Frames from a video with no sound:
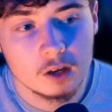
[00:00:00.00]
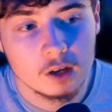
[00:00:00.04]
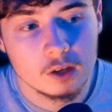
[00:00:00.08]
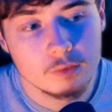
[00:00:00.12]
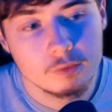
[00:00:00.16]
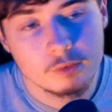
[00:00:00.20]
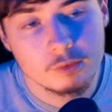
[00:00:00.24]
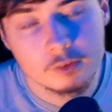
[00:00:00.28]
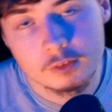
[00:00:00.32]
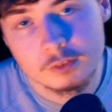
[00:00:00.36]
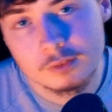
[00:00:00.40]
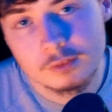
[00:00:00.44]

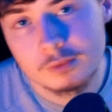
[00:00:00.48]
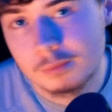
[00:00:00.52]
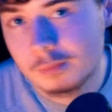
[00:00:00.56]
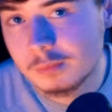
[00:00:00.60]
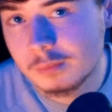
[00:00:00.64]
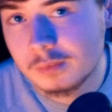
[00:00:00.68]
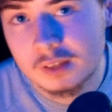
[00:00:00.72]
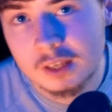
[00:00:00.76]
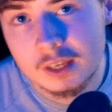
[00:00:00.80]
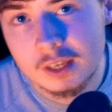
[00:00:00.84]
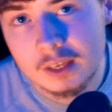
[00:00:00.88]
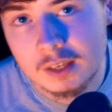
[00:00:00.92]
If you're
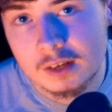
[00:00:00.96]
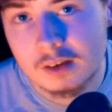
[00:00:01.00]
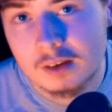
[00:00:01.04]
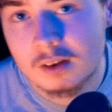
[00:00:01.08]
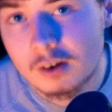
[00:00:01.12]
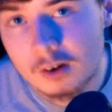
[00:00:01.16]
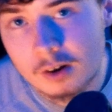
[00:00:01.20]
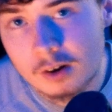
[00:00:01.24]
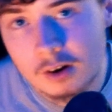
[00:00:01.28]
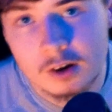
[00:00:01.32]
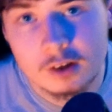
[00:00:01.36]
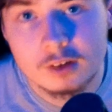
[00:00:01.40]
thinking,
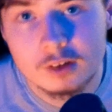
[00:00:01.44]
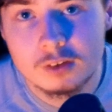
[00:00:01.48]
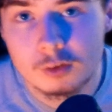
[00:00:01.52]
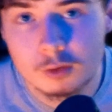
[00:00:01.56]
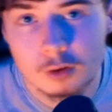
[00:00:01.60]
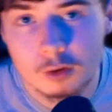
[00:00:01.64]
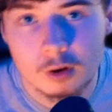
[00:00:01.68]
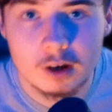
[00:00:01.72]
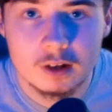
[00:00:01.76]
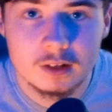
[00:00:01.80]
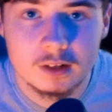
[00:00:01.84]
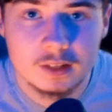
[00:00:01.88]
oh, I don't
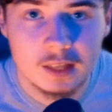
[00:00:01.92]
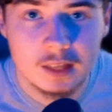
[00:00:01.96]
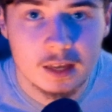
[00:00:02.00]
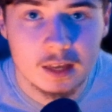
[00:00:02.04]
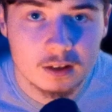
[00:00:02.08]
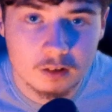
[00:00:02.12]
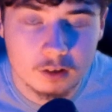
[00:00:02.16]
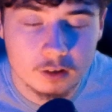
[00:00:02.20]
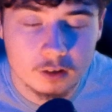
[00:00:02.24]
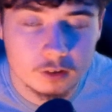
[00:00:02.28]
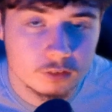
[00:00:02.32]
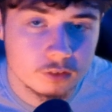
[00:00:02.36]
know how to get
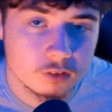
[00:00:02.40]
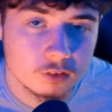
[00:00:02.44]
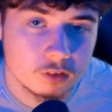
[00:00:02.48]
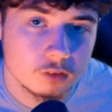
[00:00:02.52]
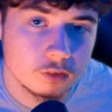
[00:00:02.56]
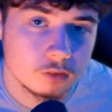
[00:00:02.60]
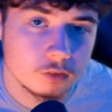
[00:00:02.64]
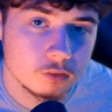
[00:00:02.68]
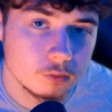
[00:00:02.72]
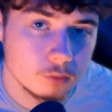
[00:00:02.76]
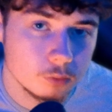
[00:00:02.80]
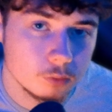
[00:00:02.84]
clients,
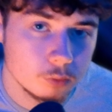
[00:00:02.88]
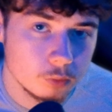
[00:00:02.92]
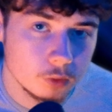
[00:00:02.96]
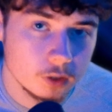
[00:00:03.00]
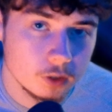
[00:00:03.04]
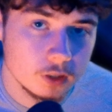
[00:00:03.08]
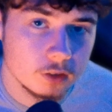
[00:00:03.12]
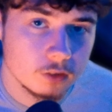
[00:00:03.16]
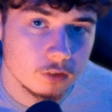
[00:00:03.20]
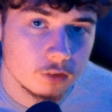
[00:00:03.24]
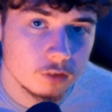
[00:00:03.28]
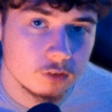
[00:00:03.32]

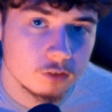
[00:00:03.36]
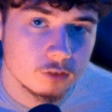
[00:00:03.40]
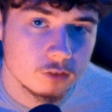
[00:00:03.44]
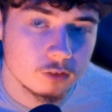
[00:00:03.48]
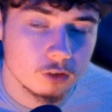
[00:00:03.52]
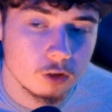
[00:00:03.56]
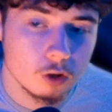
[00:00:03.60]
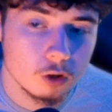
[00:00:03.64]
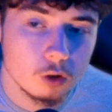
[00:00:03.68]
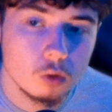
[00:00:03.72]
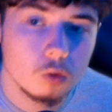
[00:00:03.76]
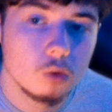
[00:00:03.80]
wait,
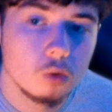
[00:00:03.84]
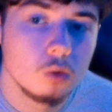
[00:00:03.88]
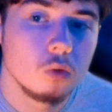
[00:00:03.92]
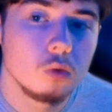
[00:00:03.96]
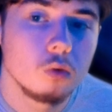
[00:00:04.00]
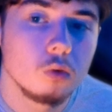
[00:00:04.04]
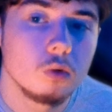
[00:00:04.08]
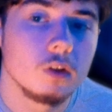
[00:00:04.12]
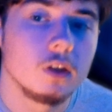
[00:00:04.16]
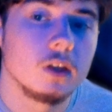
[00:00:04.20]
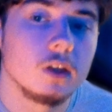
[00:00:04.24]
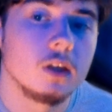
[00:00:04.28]

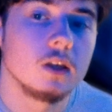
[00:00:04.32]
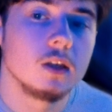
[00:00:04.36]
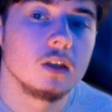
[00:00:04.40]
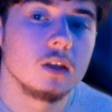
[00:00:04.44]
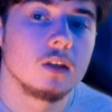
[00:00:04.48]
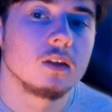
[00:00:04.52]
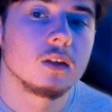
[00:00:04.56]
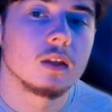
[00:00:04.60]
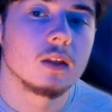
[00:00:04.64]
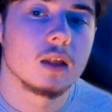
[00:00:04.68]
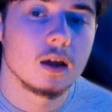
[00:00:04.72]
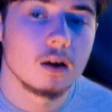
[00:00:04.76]
slow
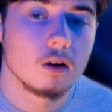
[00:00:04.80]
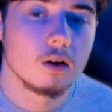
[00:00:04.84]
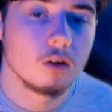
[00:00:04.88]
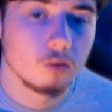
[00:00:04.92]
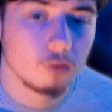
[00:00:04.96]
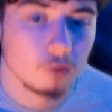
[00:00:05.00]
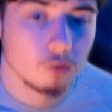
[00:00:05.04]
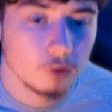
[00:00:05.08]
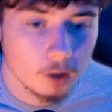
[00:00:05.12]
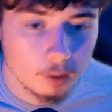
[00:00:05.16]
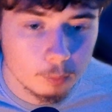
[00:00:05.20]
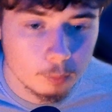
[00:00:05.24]
it down,
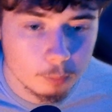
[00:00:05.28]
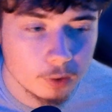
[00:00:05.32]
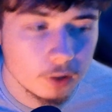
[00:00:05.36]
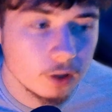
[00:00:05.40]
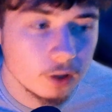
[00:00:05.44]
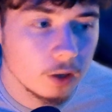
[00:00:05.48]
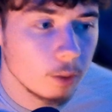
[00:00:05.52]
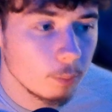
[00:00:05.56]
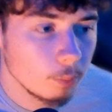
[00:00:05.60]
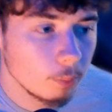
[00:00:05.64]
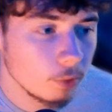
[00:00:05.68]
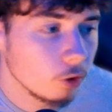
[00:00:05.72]
right?
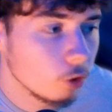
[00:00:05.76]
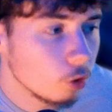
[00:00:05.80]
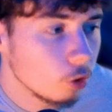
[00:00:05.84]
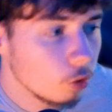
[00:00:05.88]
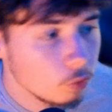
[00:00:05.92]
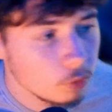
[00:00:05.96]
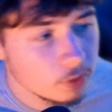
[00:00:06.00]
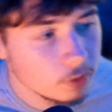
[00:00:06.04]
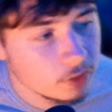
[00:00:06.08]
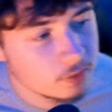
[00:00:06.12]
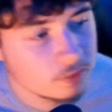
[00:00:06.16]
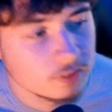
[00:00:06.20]
I'm gonna
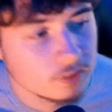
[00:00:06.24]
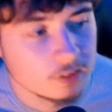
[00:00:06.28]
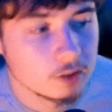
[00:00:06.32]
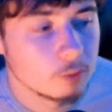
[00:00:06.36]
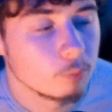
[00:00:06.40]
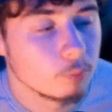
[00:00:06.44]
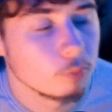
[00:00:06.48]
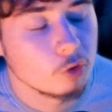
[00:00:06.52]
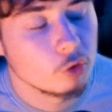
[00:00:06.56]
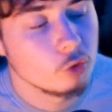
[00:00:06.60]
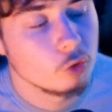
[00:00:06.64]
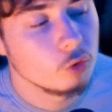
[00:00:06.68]
go into that. I'm
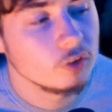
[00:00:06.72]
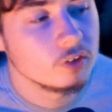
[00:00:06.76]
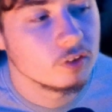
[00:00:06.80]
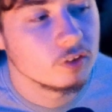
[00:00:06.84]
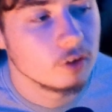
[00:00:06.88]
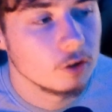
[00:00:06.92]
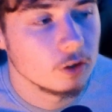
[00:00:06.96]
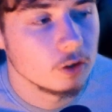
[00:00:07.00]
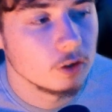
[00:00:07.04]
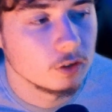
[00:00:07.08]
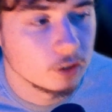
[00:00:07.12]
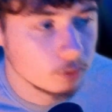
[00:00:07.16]
gonna go into
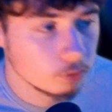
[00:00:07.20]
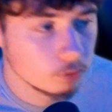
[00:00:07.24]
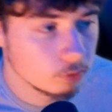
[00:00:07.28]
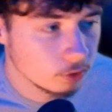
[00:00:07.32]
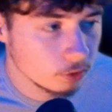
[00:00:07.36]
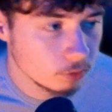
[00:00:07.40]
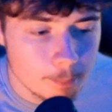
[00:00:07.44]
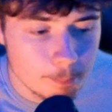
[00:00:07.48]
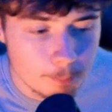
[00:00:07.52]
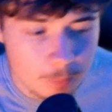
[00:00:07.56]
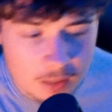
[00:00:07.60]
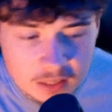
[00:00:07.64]
all that,
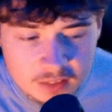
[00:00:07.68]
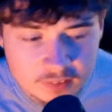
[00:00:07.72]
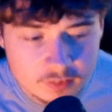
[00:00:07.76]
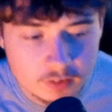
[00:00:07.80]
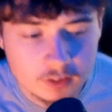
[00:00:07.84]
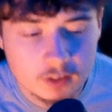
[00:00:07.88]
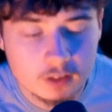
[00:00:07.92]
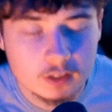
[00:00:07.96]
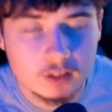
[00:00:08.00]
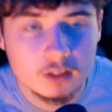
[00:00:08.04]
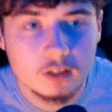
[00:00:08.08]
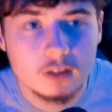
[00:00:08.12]
right?
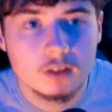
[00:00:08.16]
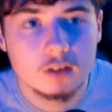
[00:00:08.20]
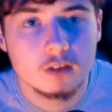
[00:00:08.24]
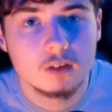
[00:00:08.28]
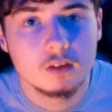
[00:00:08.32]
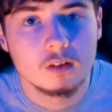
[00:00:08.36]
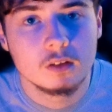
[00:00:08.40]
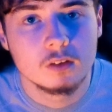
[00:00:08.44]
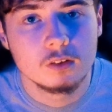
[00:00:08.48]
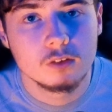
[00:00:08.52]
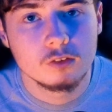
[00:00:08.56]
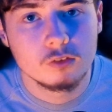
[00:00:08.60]
Basically,
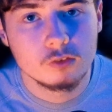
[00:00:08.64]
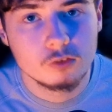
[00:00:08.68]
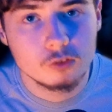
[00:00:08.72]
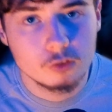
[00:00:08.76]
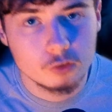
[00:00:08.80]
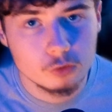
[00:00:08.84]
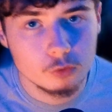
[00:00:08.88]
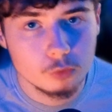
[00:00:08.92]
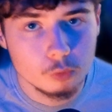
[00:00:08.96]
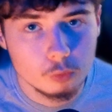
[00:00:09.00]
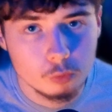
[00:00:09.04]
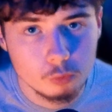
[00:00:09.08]

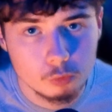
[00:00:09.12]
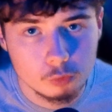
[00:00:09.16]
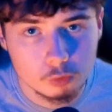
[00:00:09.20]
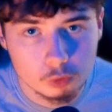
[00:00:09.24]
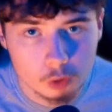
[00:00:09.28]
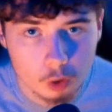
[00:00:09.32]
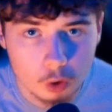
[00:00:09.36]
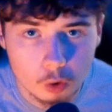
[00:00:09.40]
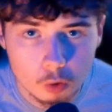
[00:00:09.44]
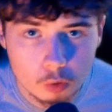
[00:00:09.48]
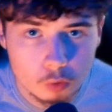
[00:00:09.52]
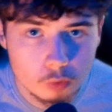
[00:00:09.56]
to
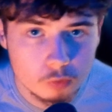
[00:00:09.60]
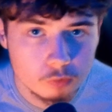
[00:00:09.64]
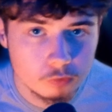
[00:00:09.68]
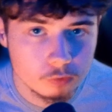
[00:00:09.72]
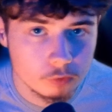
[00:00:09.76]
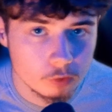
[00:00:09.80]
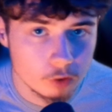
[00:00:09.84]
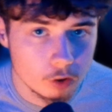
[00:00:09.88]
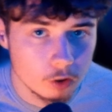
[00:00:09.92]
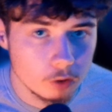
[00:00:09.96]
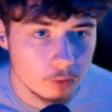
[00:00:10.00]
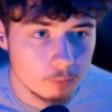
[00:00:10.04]
grow
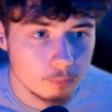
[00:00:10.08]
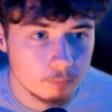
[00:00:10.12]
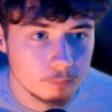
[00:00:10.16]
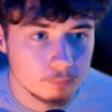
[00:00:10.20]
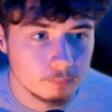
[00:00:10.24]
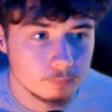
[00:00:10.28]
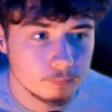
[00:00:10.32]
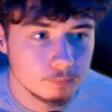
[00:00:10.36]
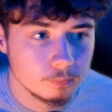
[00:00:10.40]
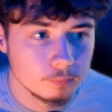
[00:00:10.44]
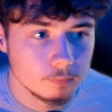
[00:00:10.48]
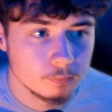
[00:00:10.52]
from
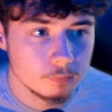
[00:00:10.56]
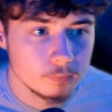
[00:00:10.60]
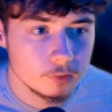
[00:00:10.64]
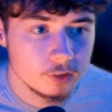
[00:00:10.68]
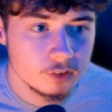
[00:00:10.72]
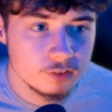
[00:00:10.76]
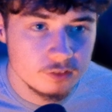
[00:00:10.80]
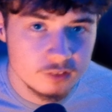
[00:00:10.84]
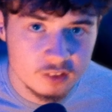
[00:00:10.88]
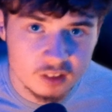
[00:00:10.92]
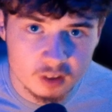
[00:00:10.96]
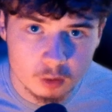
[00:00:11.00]

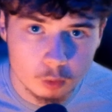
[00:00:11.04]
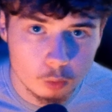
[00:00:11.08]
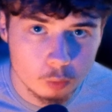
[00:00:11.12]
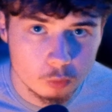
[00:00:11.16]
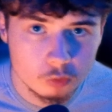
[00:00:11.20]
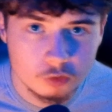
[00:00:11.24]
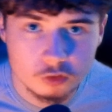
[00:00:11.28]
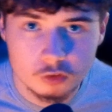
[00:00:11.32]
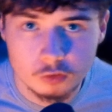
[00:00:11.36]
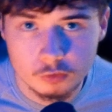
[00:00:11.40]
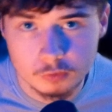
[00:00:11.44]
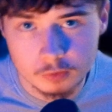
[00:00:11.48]
0
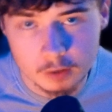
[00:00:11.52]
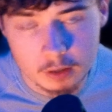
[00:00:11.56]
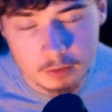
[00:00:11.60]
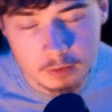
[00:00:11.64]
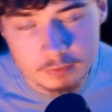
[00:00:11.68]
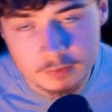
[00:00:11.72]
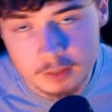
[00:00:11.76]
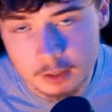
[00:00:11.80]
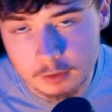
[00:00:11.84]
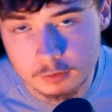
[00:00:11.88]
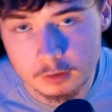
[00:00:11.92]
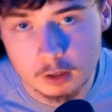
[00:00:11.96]
to
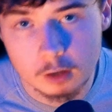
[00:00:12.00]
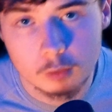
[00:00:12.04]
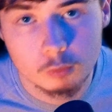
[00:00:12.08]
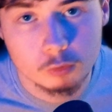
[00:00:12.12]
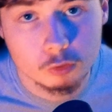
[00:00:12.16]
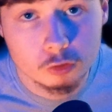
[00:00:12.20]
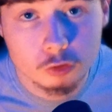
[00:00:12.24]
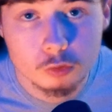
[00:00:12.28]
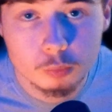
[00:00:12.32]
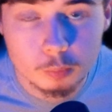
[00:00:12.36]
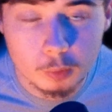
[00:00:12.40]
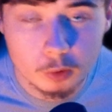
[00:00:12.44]
5,000, I would
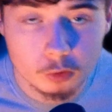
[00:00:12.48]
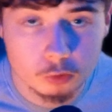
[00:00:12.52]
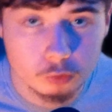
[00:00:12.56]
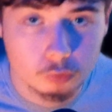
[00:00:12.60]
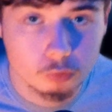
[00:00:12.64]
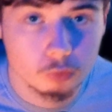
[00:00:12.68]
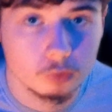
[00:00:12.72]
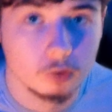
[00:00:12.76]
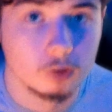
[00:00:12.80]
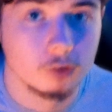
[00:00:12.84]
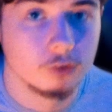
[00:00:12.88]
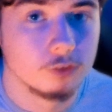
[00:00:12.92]
just post
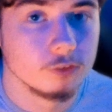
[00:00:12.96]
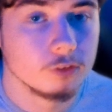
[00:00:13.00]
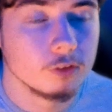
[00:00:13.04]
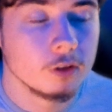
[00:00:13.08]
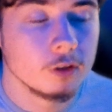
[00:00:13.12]
reels.